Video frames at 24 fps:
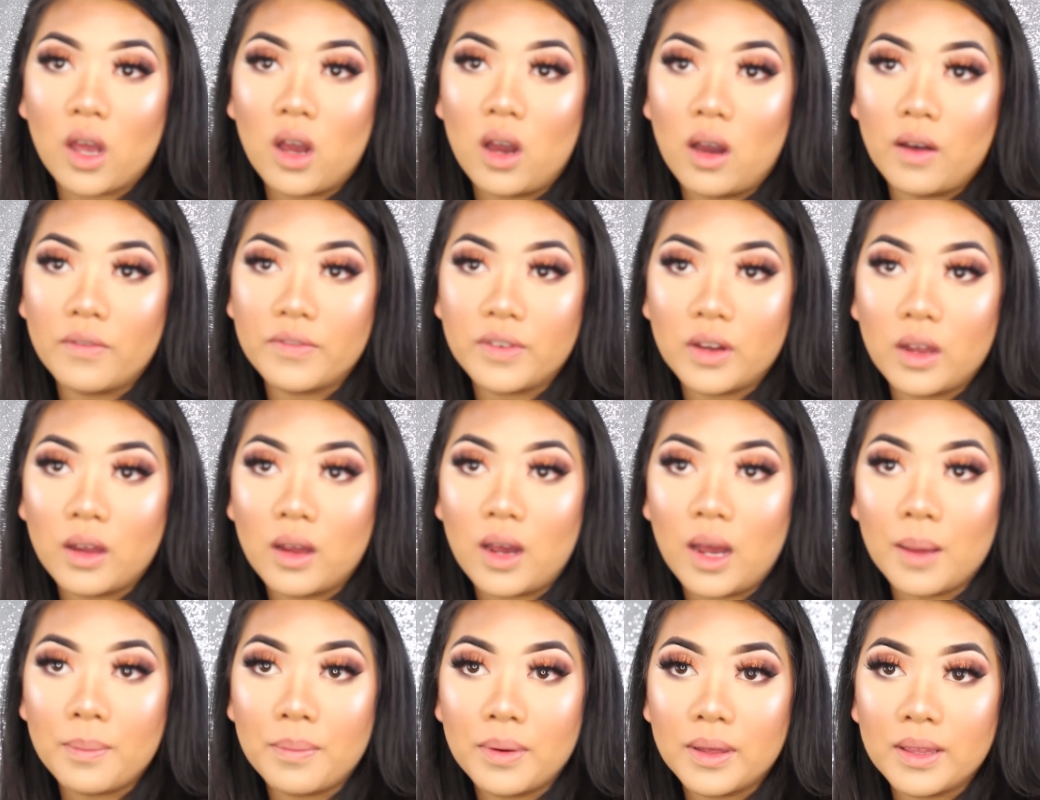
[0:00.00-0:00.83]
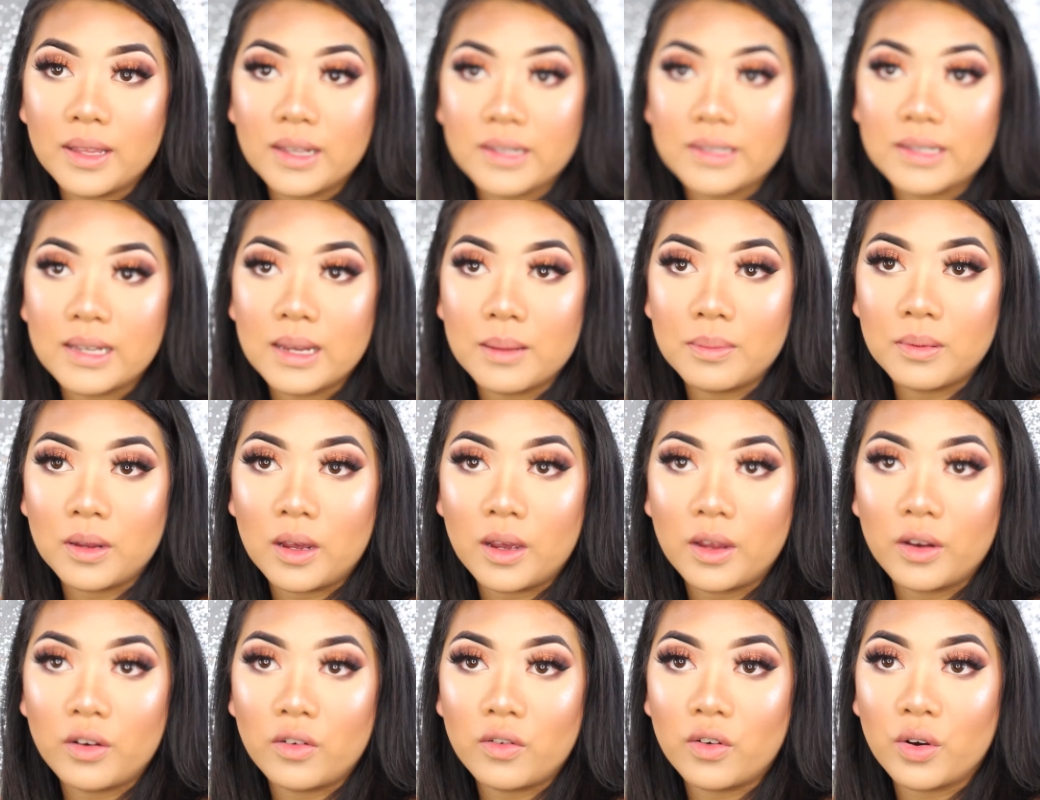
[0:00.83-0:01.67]
After I put this lip
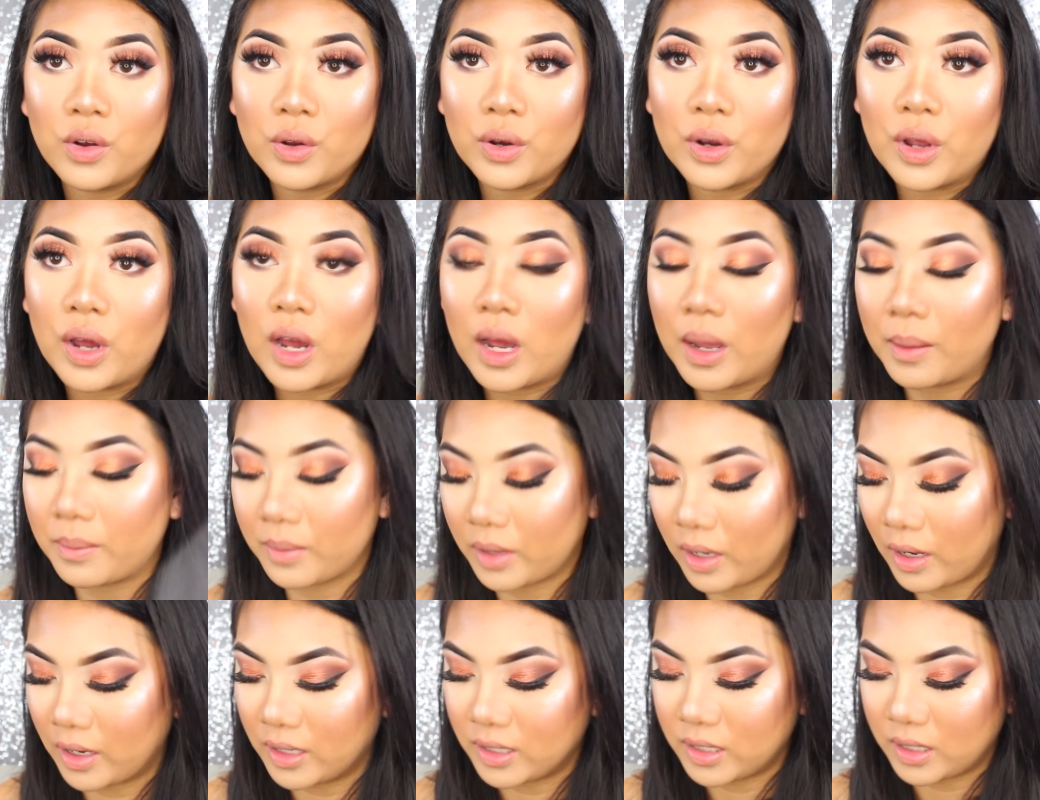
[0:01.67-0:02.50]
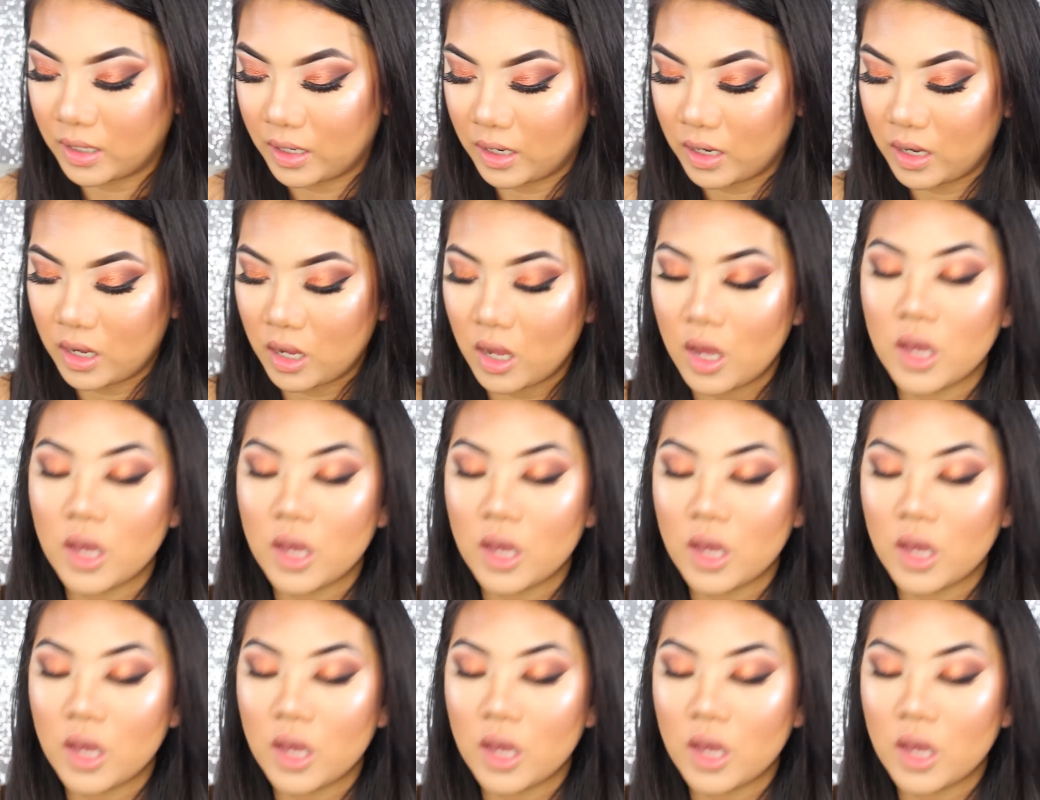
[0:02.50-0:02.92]
liner on, I'm going to